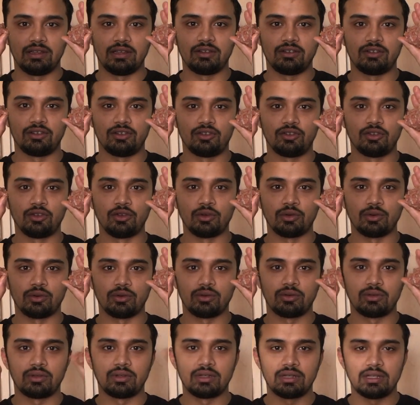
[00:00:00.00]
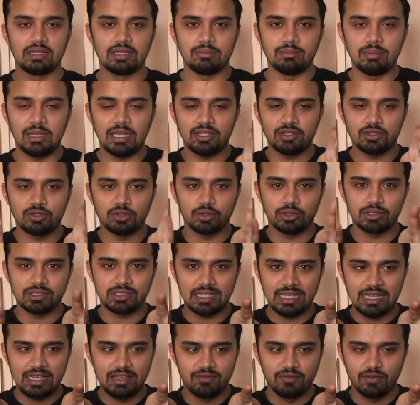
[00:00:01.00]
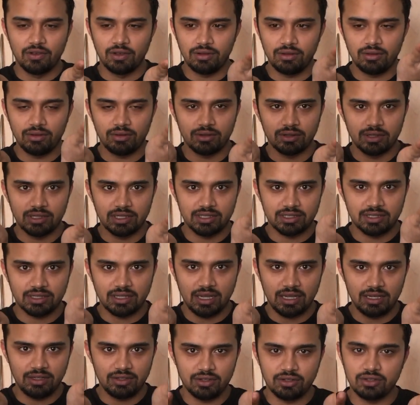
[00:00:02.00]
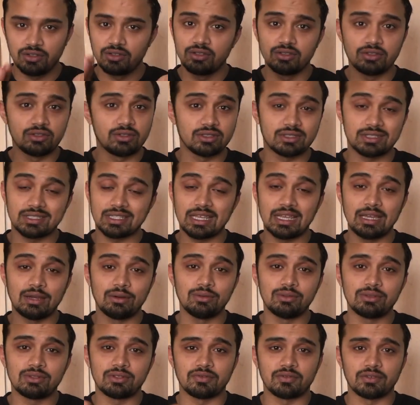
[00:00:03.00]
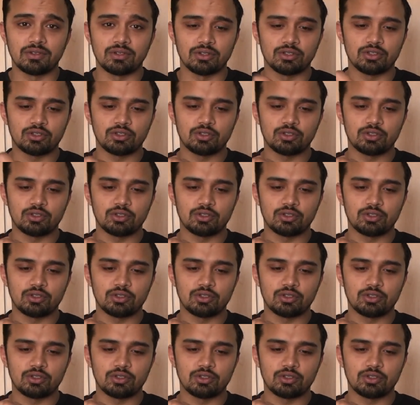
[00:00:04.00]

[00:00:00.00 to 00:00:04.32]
to two. Make sure it's even on each side. You can use the scales if you're not